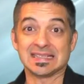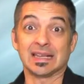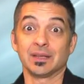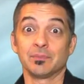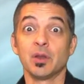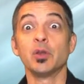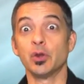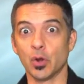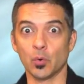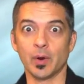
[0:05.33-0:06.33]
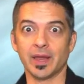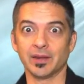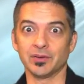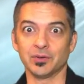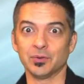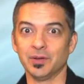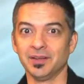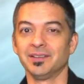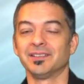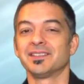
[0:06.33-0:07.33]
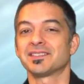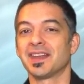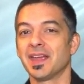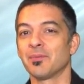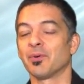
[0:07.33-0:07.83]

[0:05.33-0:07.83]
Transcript: tell him, no way, dude. Today,